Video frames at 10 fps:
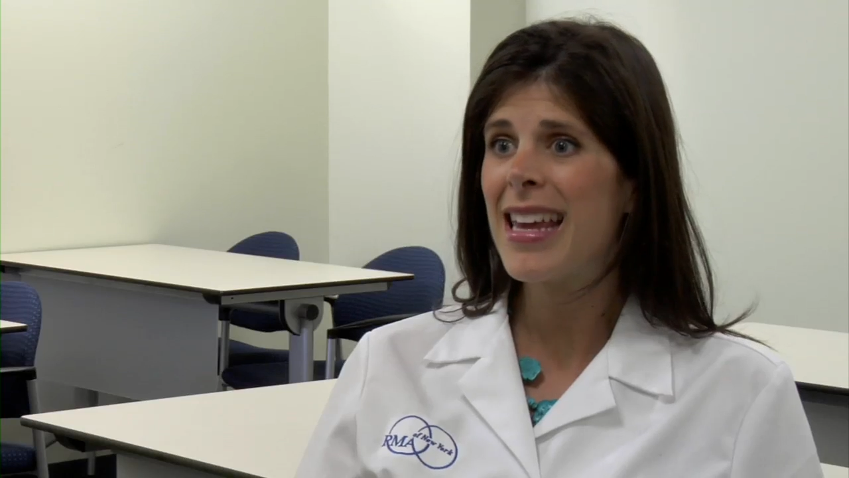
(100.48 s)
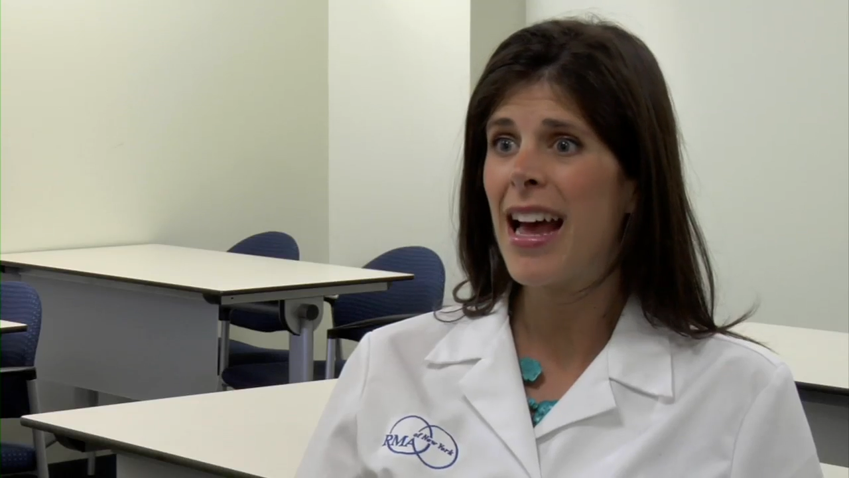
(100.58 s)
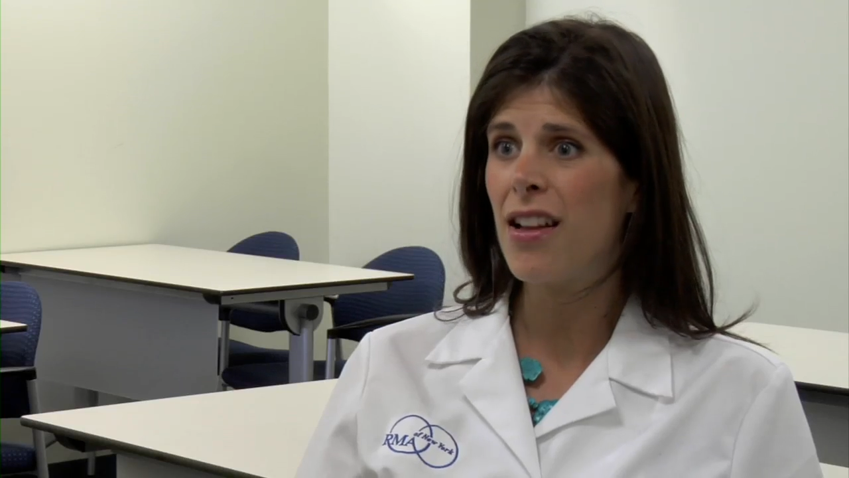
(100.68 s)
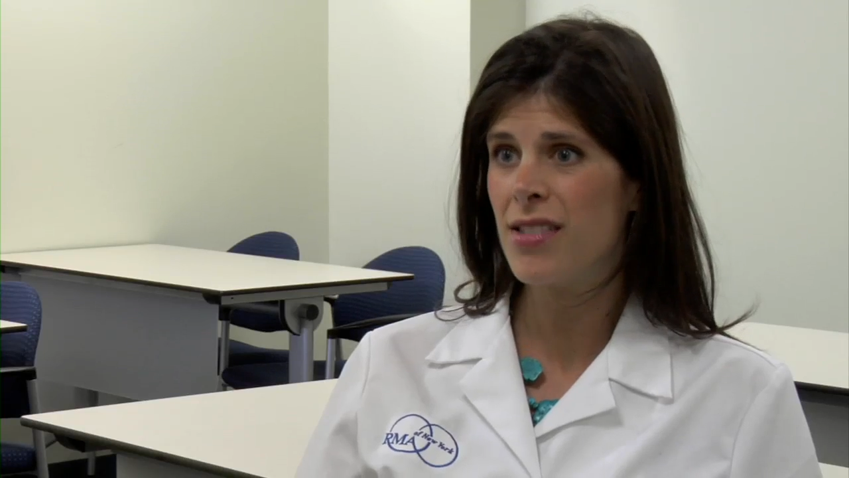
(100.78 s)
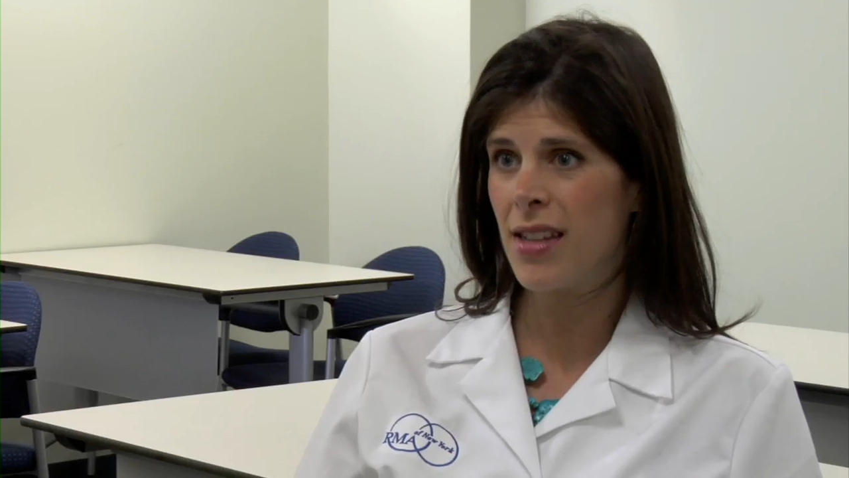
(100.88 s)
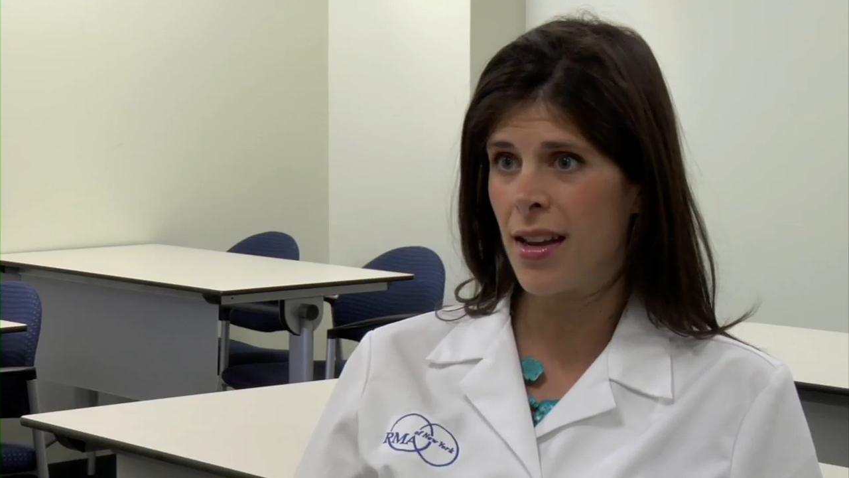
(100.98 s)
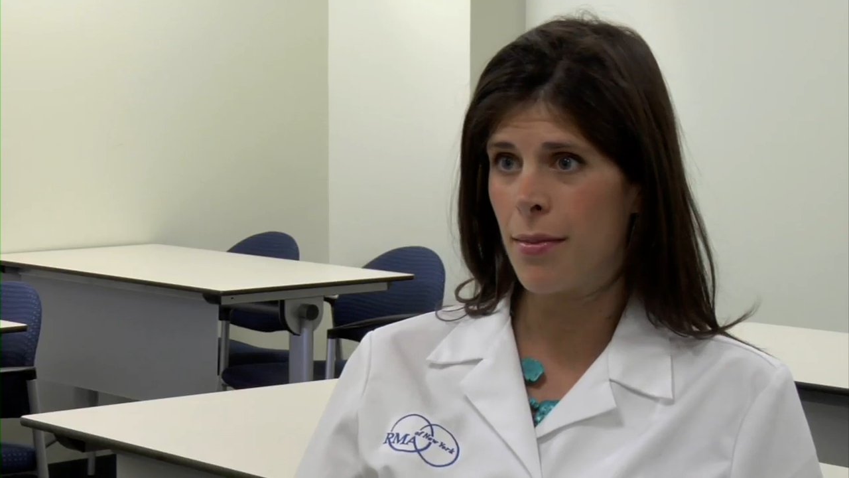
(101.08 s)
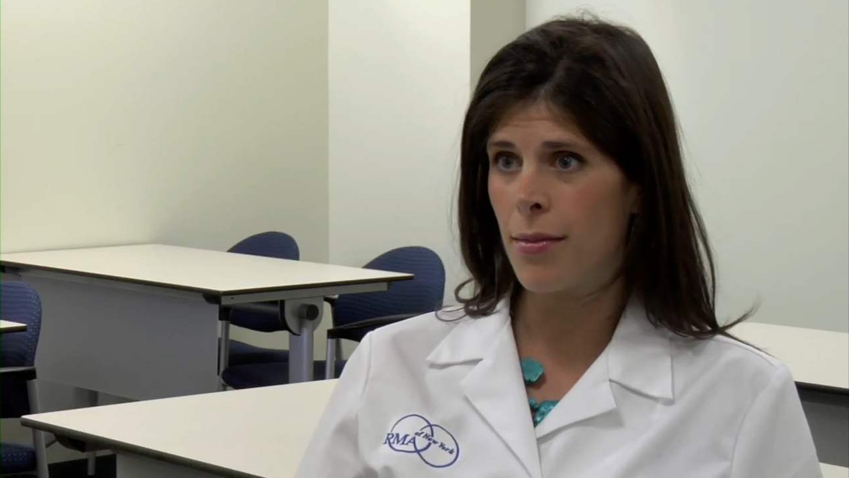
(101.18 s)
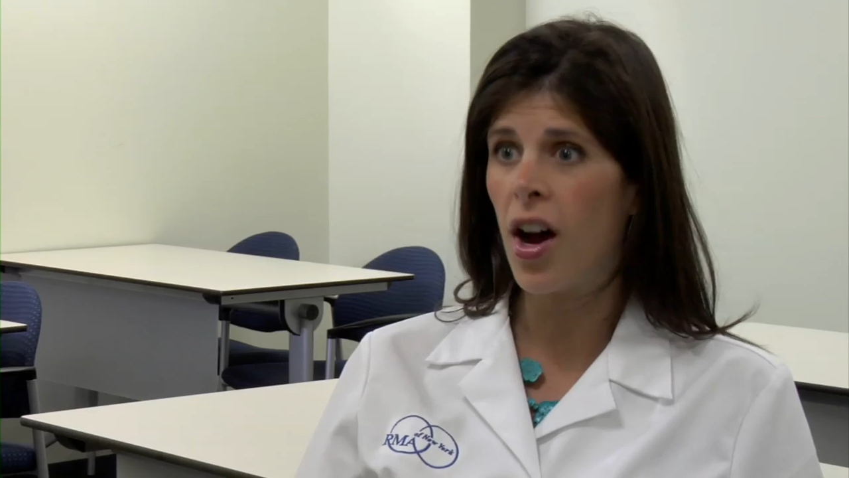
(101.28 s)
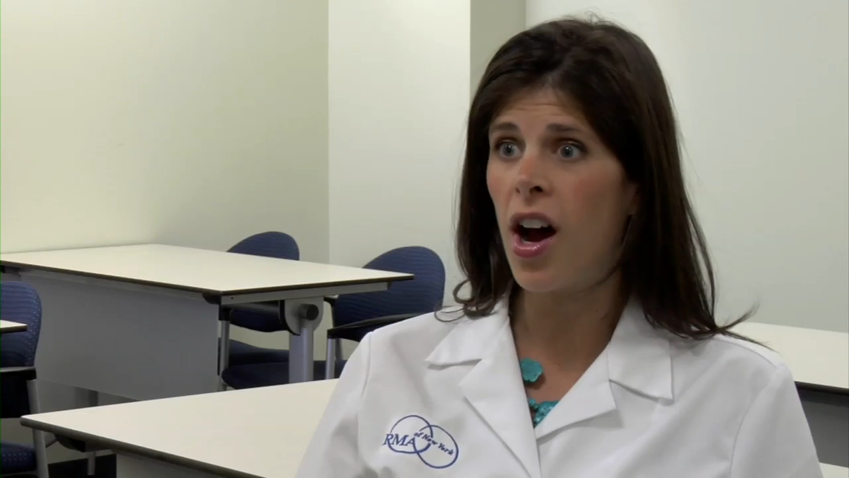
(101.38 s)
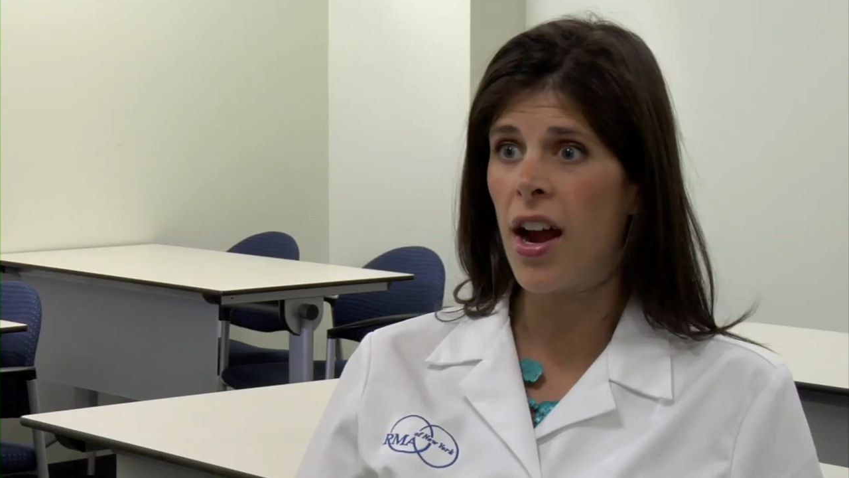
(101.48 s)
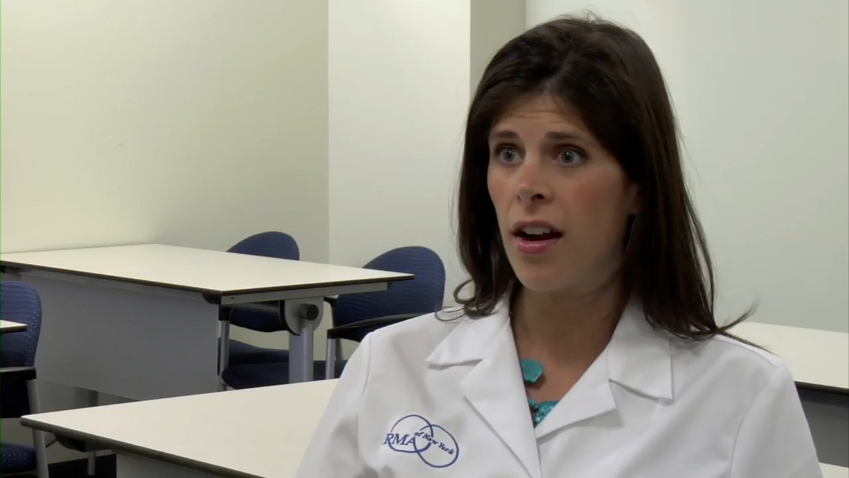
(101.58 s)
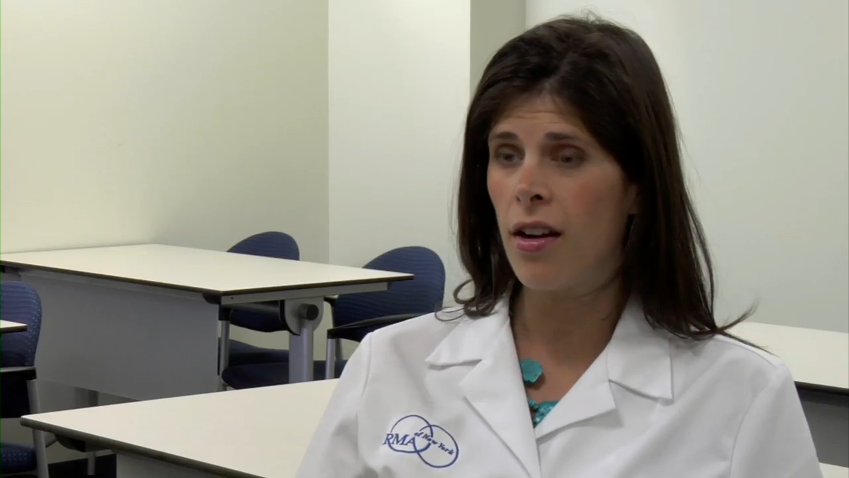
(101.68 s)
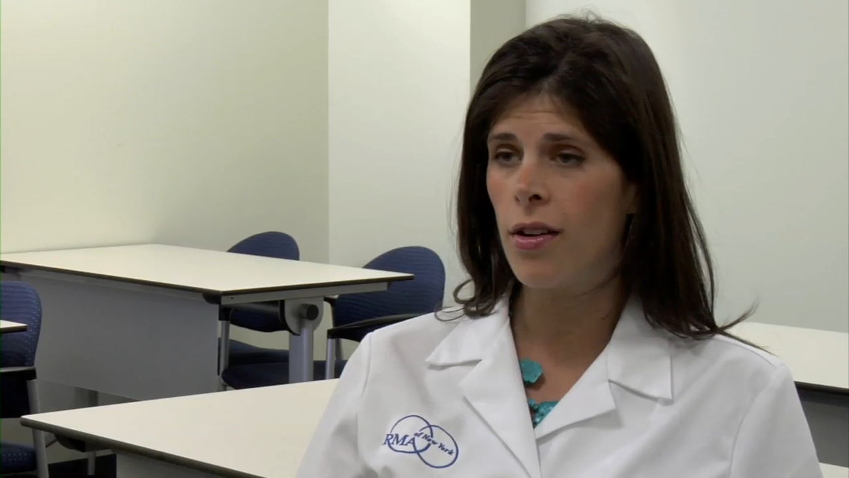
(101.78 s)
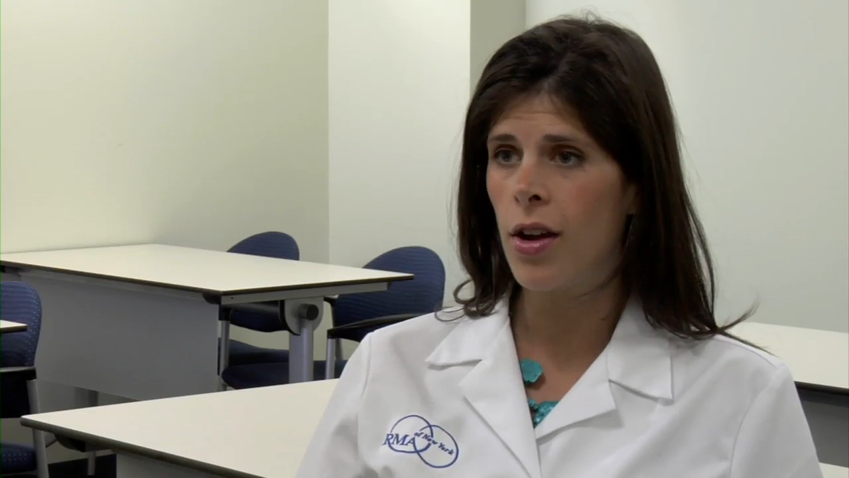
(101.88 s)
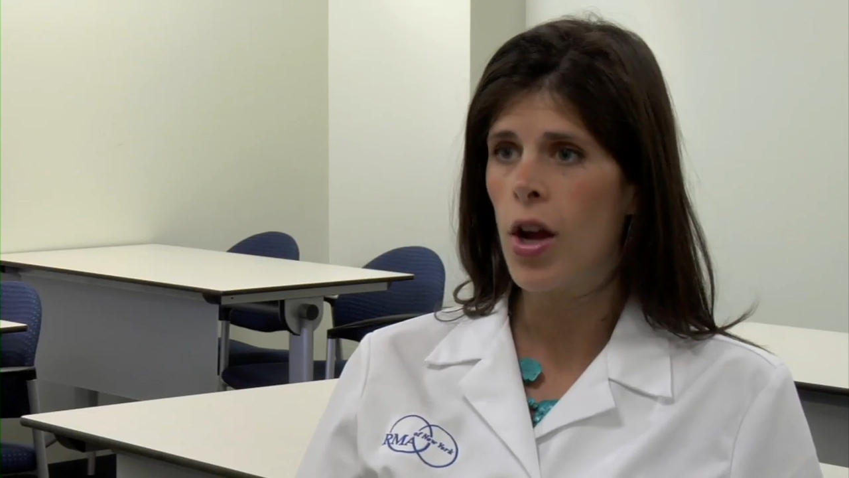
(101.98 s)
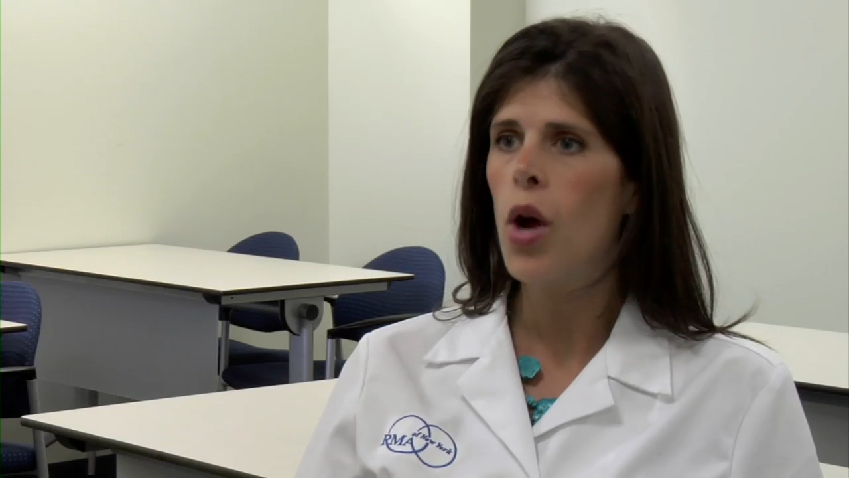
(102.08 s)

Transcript: calcium, iron,